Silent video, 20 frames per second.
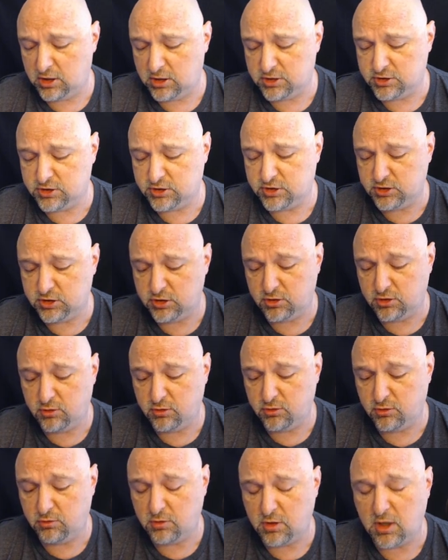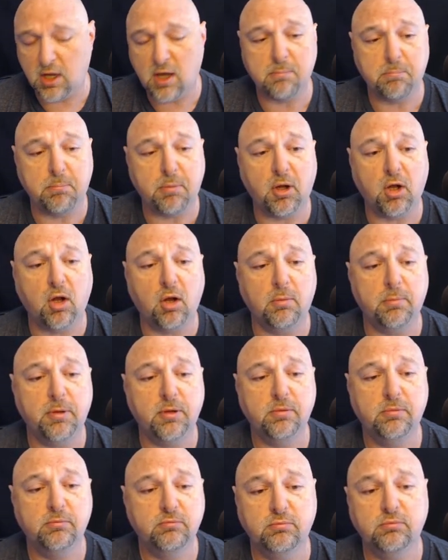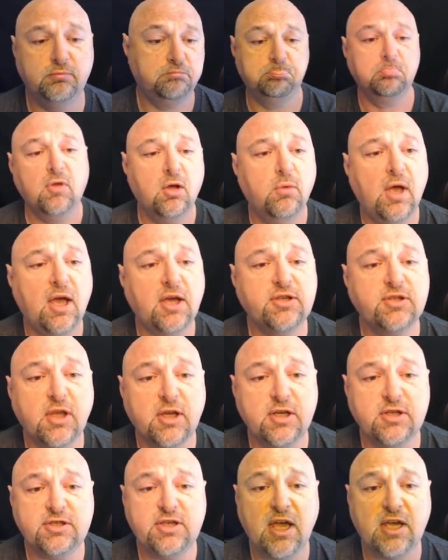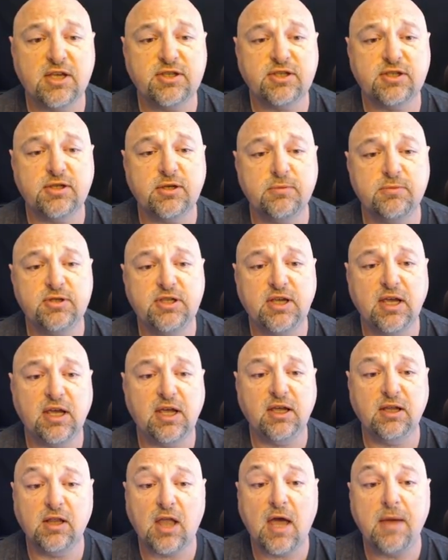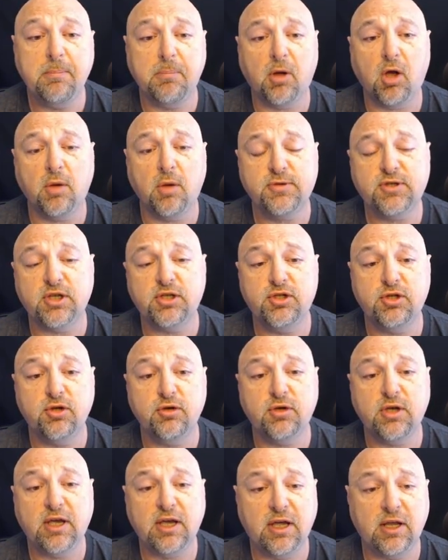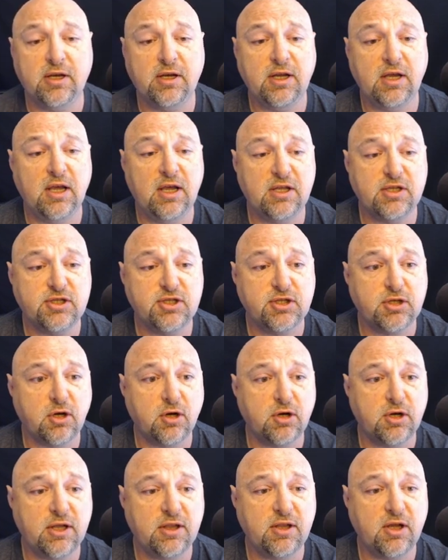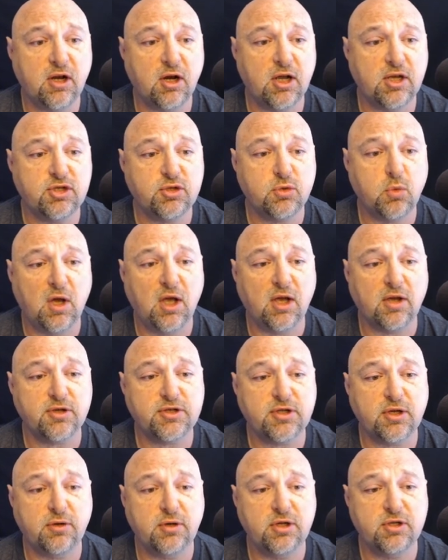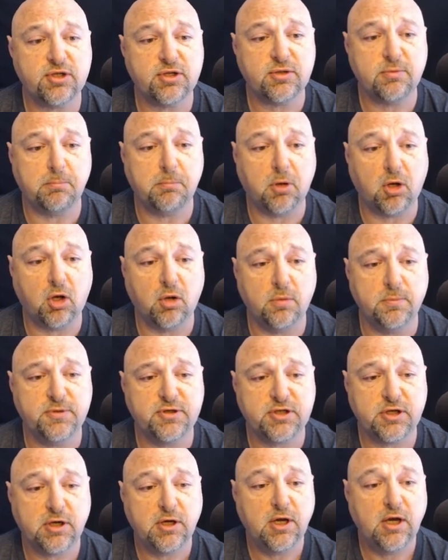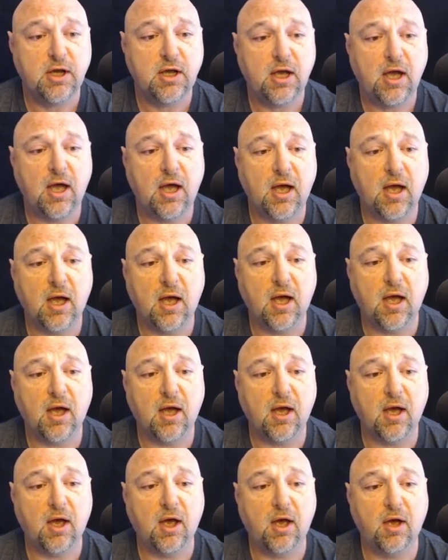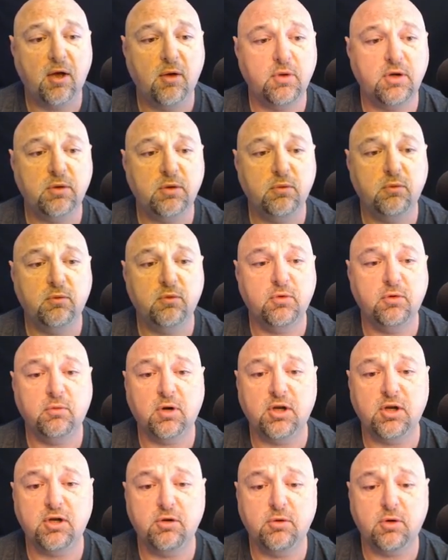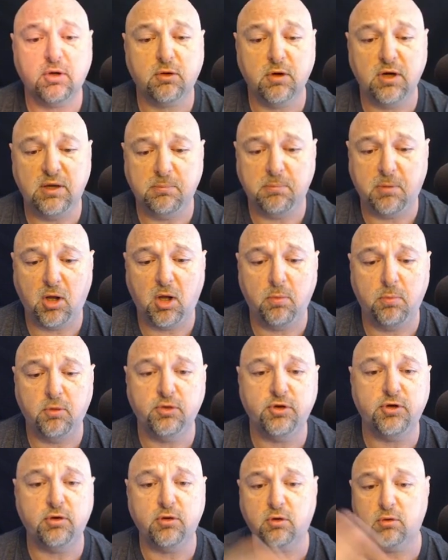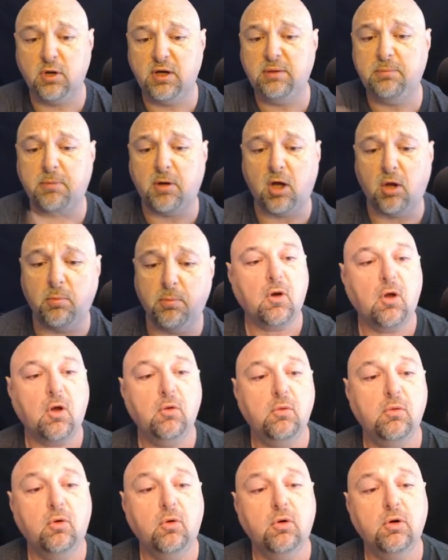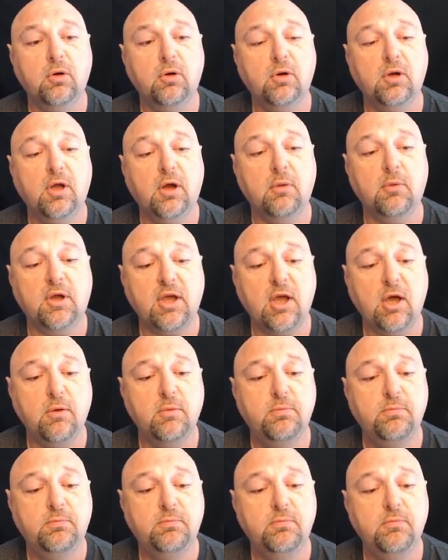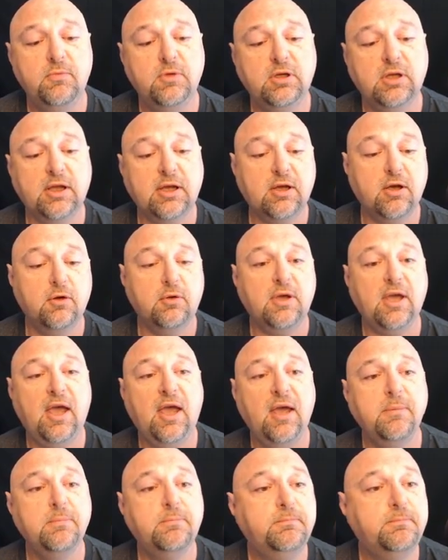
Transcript: let's do a bulb. xLights has some singing light bulbs that you can insert in there as well. So here's some bulbs. Uh, what do you, you want to do a green bulb? We'll do a green bulb. Or, or there we go. Click OK.